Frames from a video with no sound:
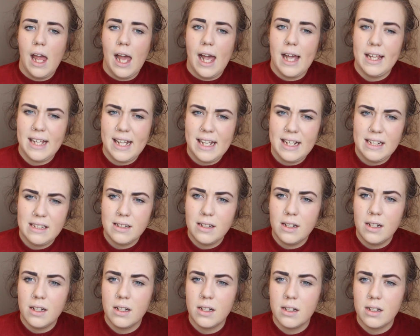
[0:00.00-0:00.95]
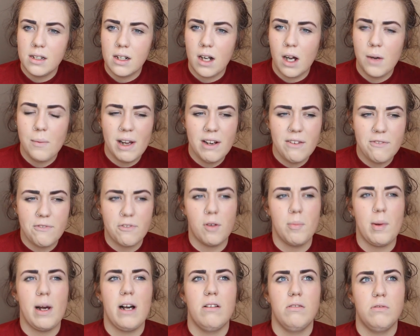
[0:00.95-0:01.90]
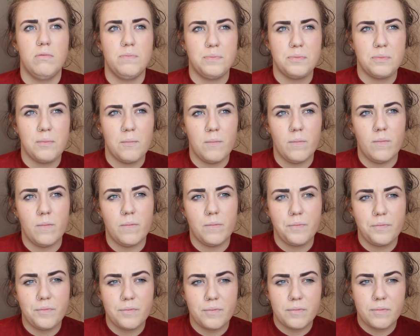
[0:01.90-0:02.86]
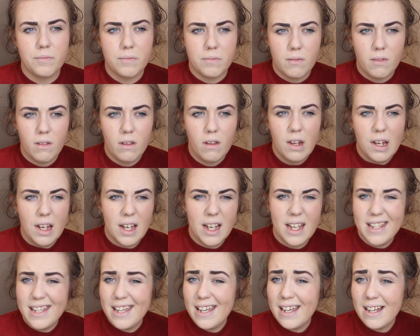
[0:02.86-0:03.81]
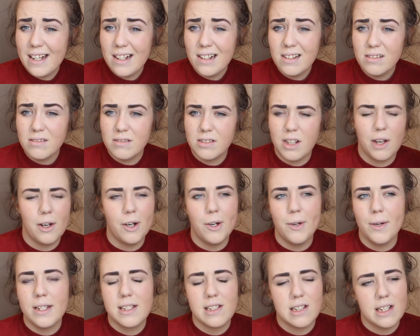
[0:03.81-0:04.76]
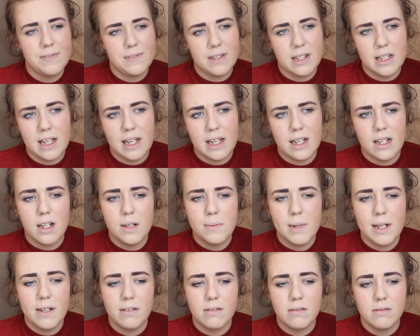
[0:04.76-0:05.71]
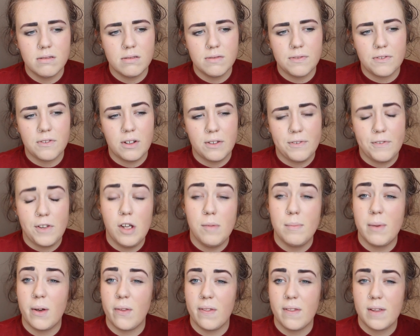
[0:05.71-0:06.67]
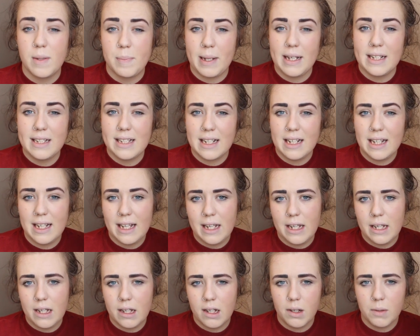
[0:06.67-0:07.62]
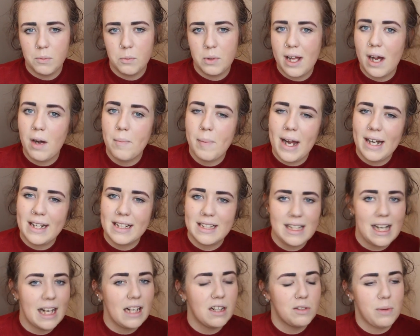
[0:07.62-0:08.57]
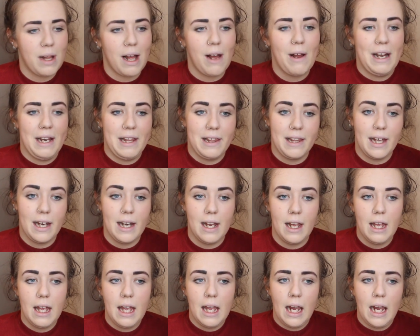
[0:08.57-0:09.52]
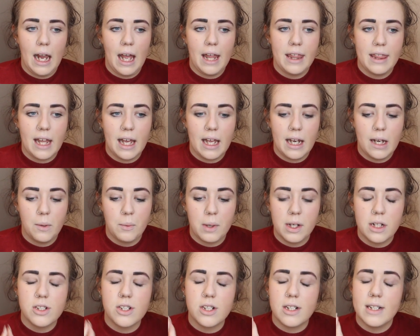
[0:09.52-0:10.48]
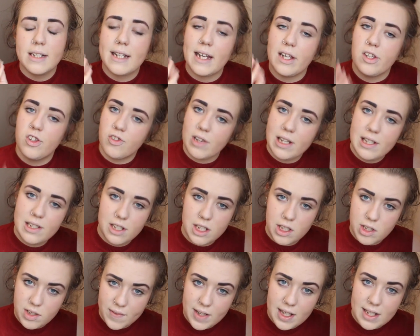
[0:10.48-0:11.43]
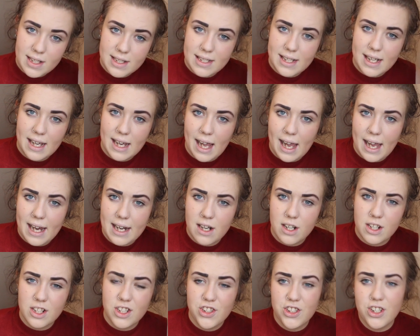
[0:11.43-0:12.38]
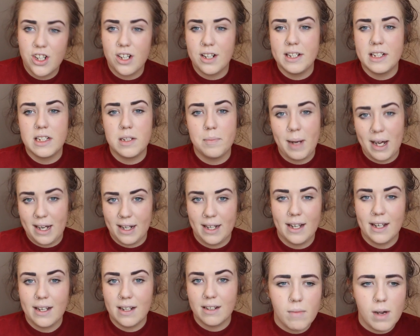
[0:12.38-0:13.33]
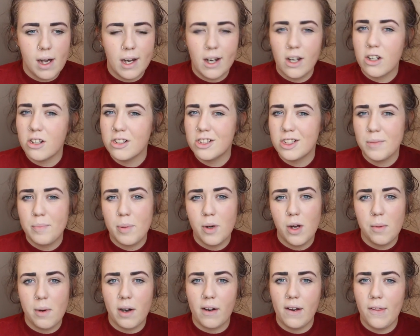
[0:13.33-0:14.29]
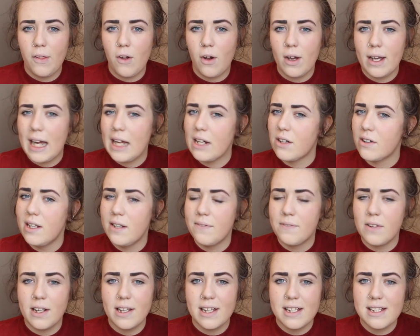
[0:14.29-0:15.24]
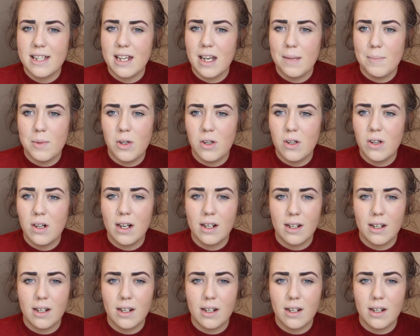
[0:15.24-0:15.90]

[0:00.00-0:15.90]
And then I went for about a year. No, it's not even a year. I went for a few months basically without panic attacks, without anything. And then when I started to get stressed at university again, I started to panic. And I got to the point where I thought, I cannot live like this anymore.